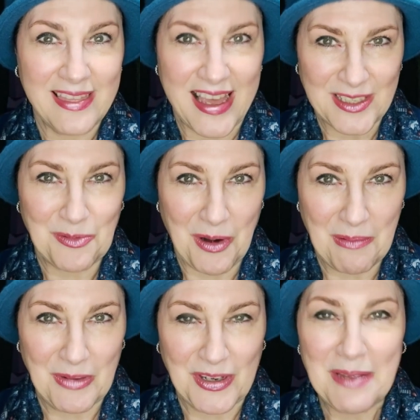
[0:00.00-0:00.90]
that's where
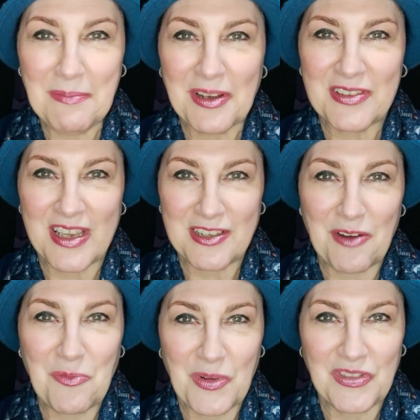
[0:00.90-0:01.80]
I'm looking, because I
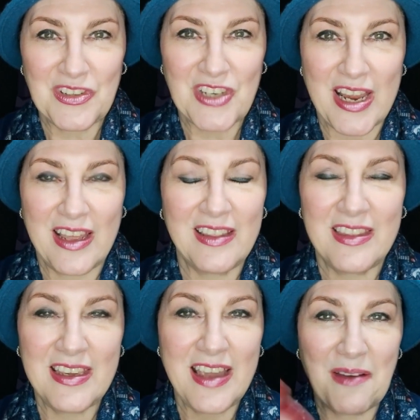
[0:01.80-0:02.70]
don't want
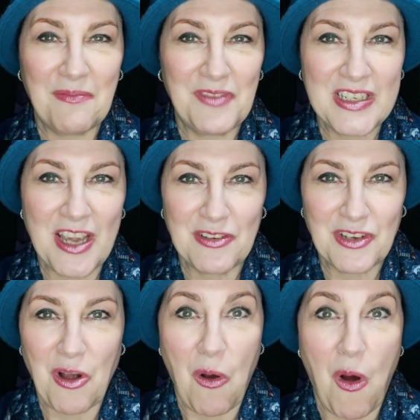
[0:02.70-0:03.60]
the video to
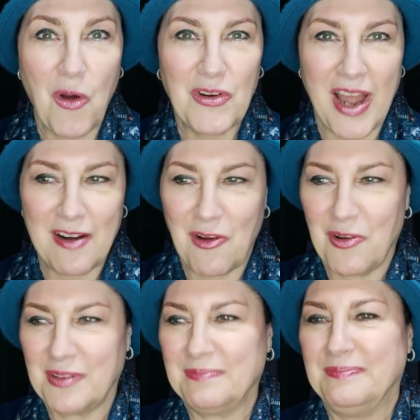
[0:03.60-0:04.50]
go on and on.